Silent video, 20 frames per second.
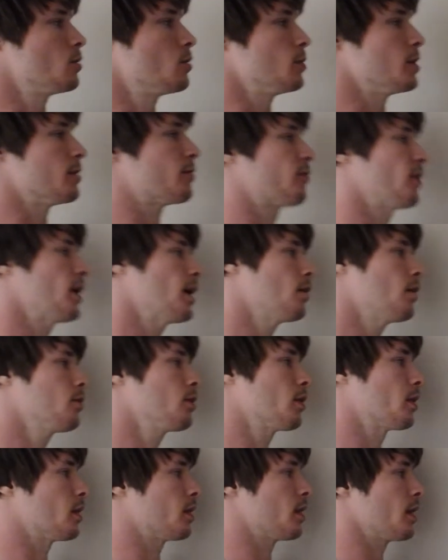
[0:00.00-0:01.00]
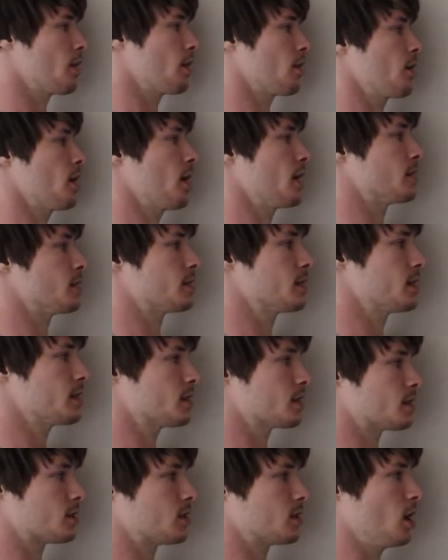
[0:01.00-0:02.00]
we found that there
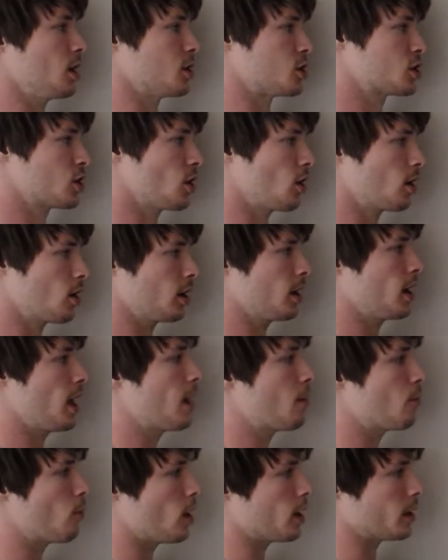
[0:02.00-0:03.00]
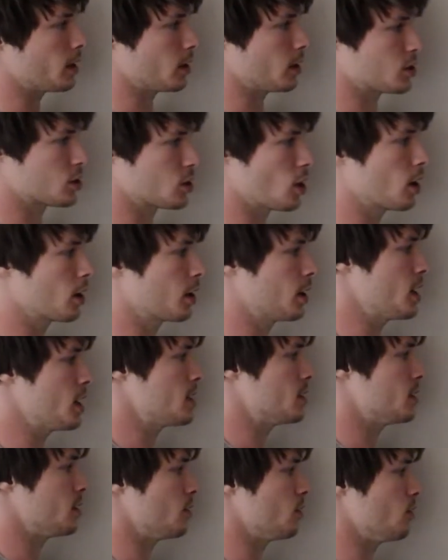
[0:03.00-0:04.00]
exists a chart in A1 and a chart in
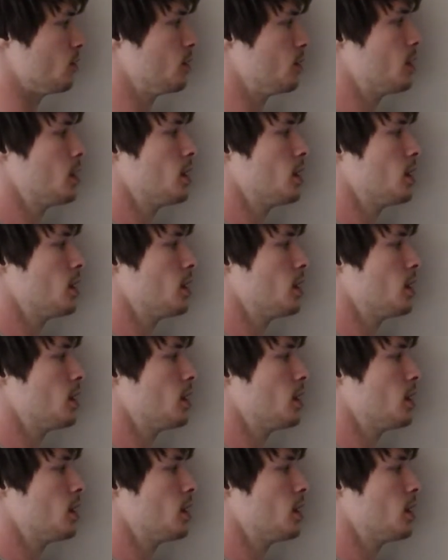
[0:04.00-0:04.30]
A2,